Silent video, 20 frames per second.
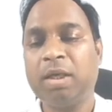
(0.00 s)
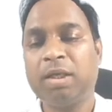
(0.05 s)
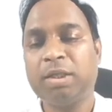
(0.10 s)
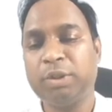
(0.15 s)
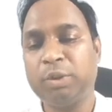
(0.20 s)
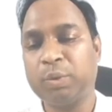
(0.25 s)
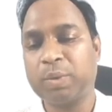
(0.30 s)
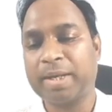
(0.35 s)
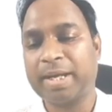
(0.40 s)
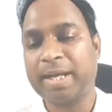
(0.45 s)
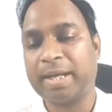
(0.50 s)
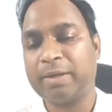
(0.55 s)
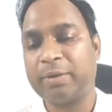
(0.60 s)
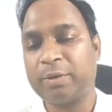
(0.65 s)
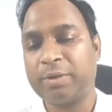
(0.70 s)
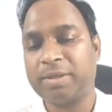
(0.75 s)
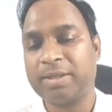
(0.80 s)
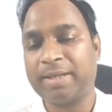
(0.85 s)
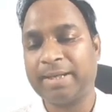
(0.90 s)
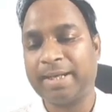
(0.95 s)
You
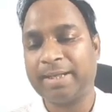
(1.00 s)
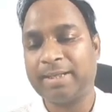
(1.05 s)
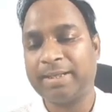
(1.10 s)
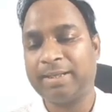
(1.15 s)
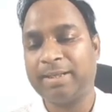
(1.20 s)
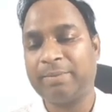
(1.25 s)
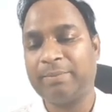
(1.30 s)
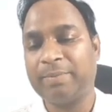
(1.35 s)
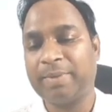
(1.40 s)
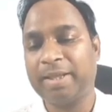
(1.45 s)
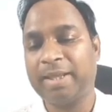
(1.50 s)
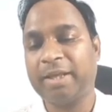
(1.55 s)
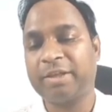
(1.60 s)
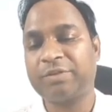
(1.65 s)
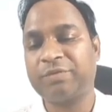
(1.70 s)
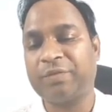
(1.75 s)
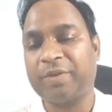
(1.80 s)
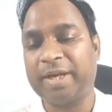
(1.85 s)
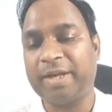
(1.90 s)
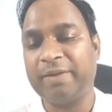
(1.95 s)
cannot write a number as
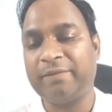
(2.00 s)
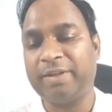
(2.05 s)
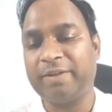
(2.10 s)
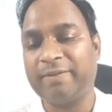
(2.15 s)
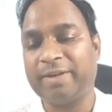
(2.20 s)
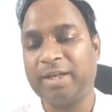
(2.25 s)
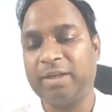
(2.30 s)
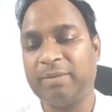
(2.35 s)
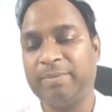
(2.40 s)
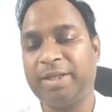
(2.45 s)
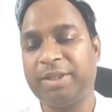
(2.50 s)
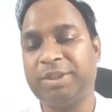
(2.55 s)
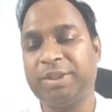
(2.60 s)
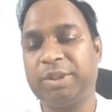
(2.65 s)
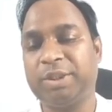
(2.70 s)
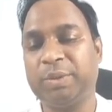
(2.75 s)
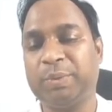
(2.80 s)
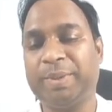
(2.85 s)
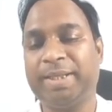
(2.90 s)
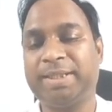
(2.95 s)
5 divided by
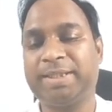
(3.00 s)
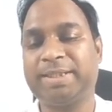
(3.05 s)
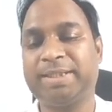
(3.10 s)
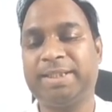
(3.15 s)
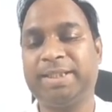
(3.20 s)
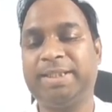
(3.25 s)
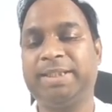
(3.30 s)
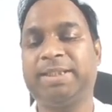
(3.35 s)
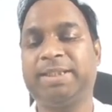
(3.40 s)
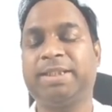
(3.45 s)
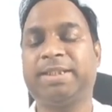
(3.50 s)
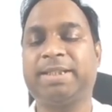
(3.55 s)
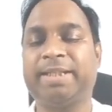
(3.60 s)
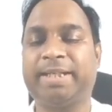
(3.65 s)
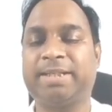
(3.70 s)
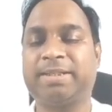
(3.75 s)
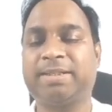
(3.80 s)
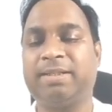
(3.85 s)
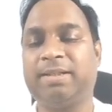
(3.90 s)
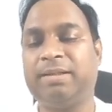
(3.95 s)
0 and say this is
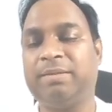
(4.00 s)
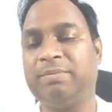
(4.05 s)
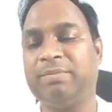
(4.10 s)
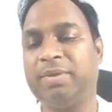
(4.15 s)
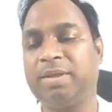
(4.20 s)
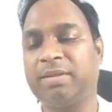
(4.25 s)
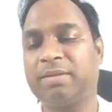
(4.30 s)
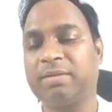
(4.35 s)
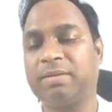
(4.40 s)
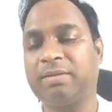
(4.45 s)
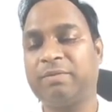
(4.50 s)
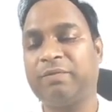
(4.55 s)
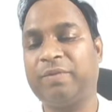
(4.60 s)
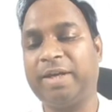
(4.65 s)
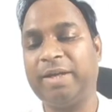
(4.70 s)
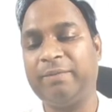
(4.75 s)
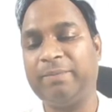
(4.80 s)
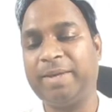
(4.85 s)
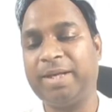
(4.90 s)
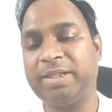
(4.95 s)
rational number.
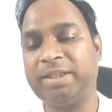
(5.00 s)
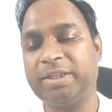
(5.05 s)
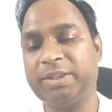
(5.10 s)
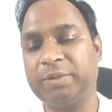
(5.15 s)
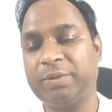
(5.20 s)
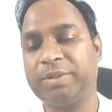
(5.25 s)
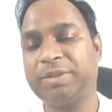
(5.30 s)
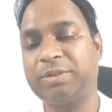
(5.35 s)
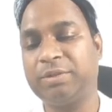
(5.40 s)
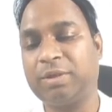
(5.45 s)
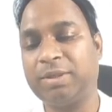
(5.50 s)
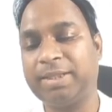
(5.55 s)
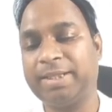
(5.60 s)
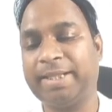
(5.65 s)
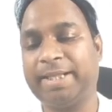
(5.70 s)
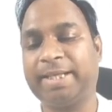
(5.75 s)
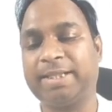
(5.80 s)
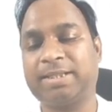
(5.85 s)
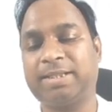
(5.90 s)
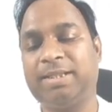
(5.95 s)
5 by 0 is not a
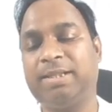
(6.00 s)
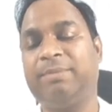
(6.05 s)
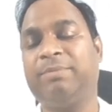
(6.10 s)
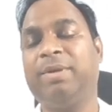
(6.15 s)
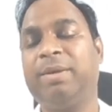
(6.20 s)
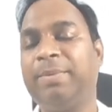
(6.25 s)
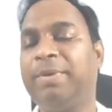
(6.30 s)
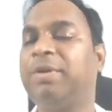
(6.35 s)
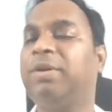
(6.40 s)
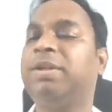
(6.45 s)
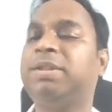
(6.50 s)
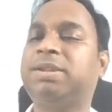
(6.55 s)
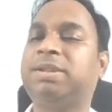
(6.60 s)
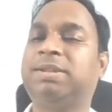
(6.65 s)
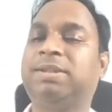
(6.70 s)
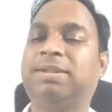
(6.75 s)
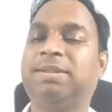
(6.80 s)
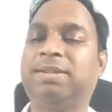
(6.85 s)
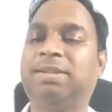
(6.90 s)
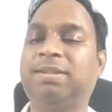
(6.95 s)
rational number
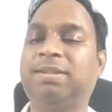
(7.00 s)
because